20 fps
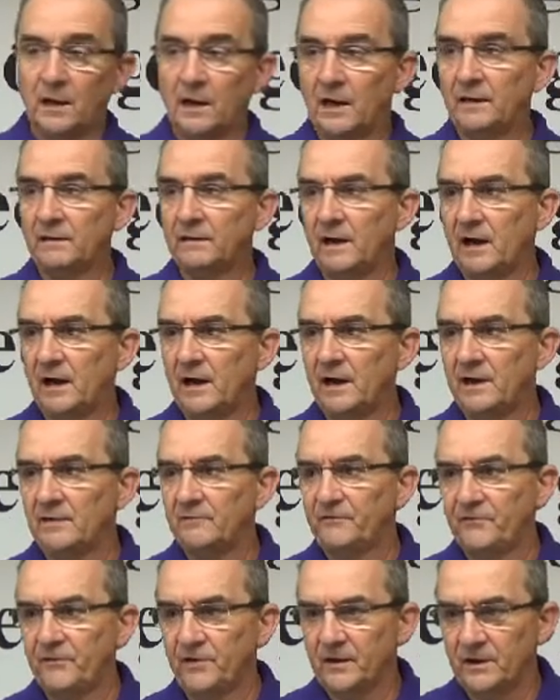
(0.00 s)
I, I
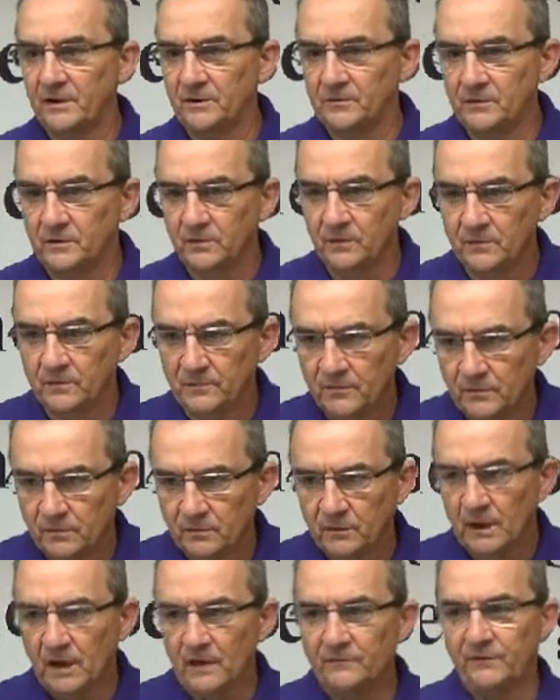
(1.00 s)
have found,
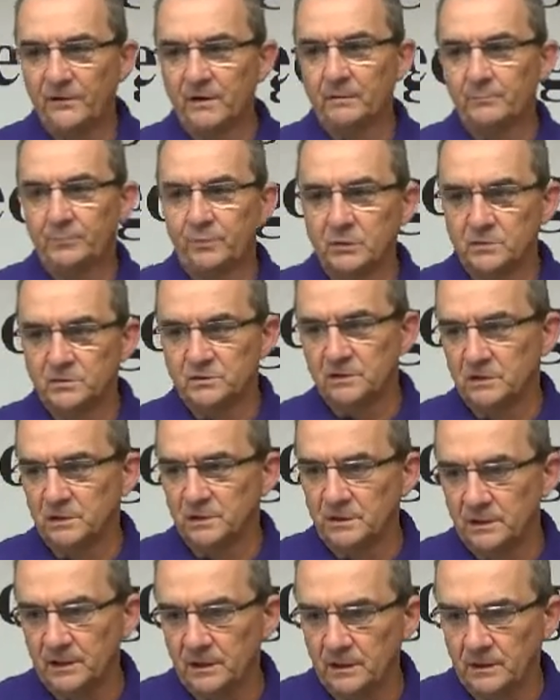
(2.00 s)
I found
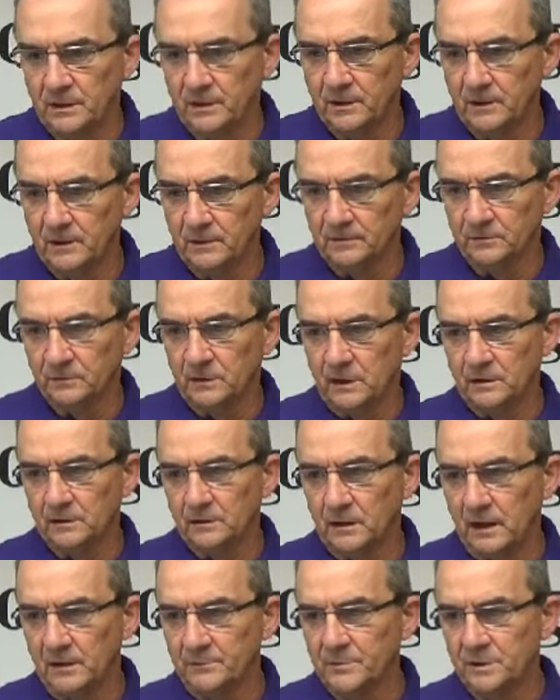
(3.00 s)
personally, uh,
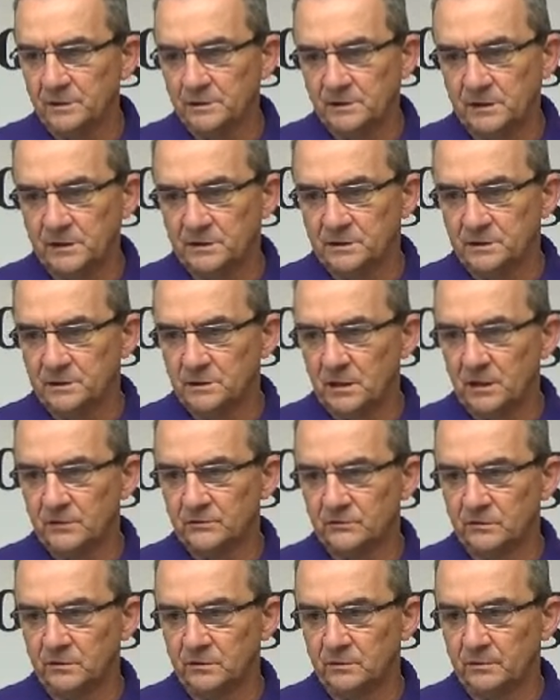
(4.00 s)
I've been teaching
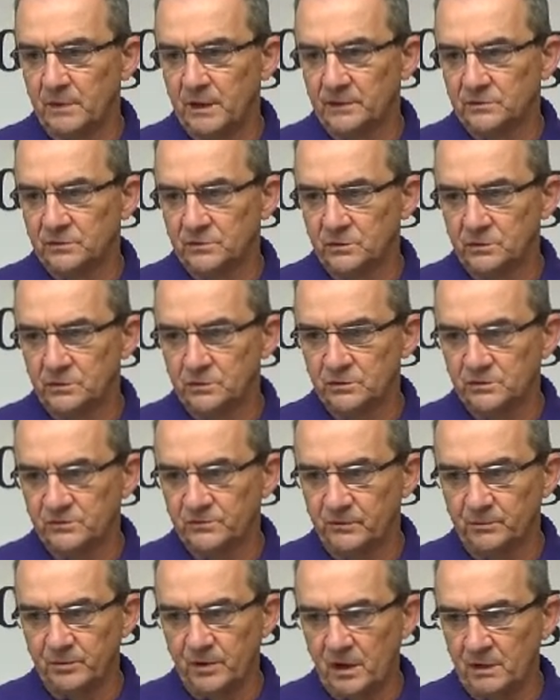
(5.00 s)
doctrine in my church
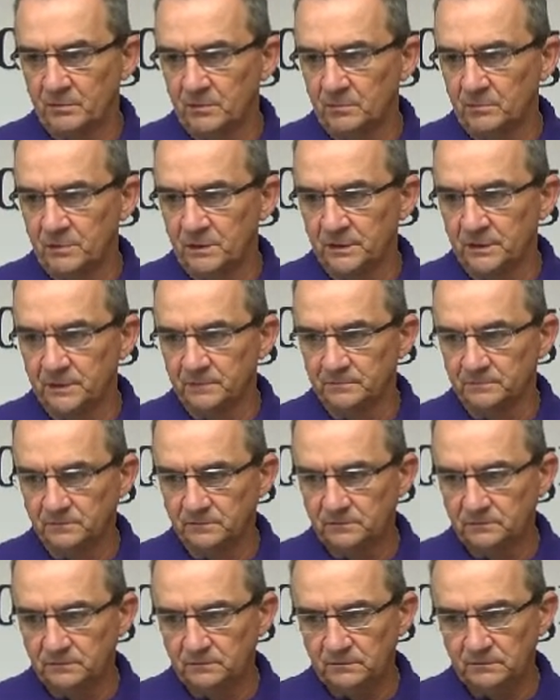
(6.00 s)
for probably,
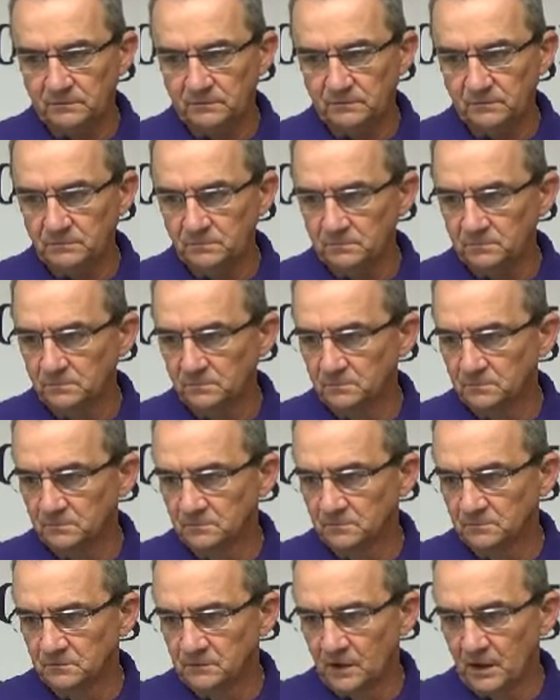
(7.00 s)

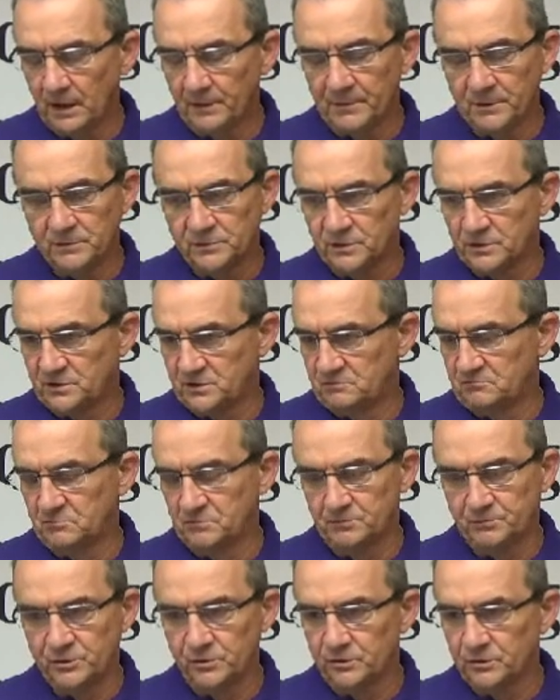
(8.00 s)
I mean, just
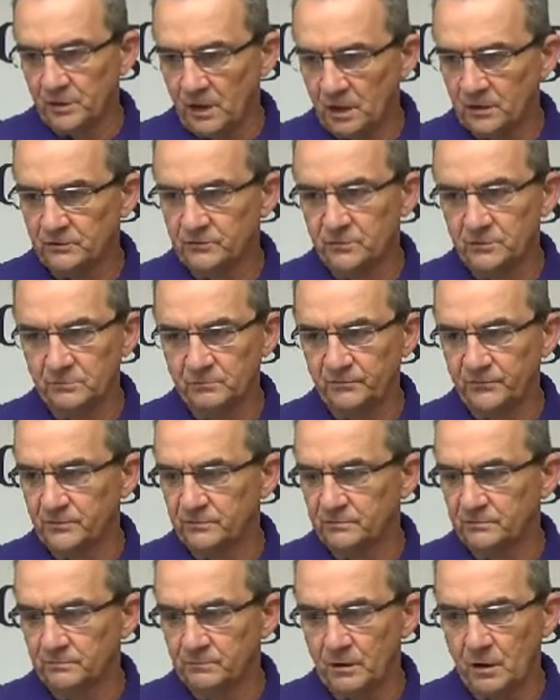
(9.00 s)
pure doctrine
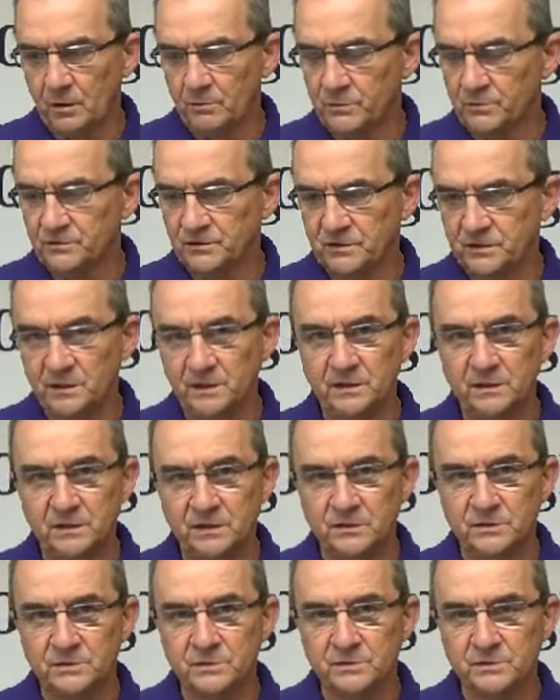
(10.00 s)
for almost 10
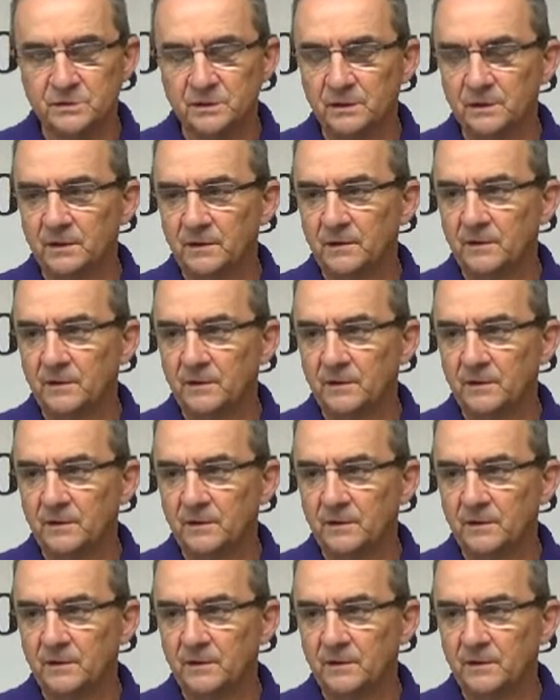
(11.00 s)
years.